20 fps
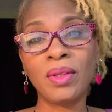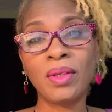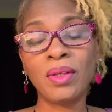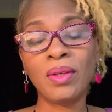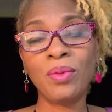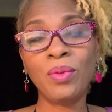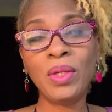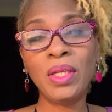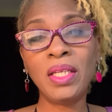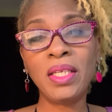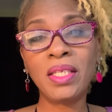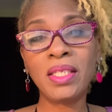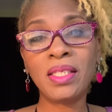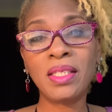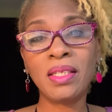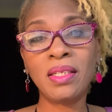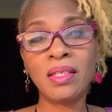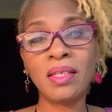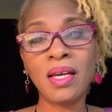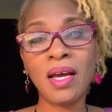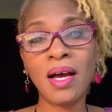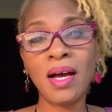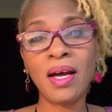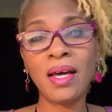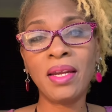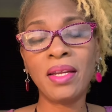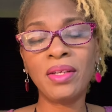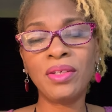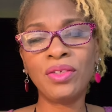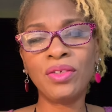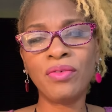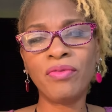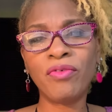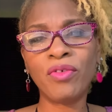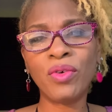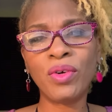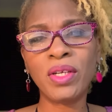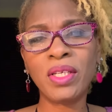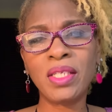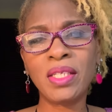We listen, God, as your
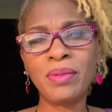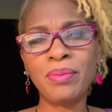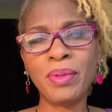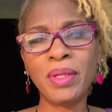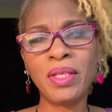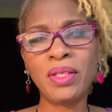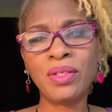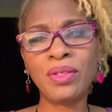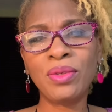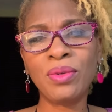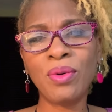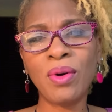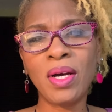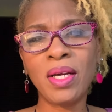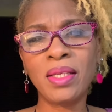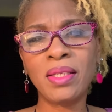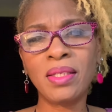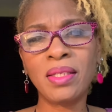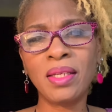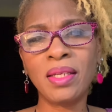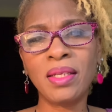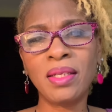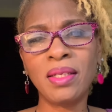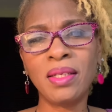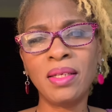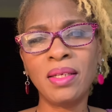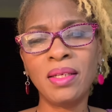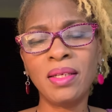voice speaks to us and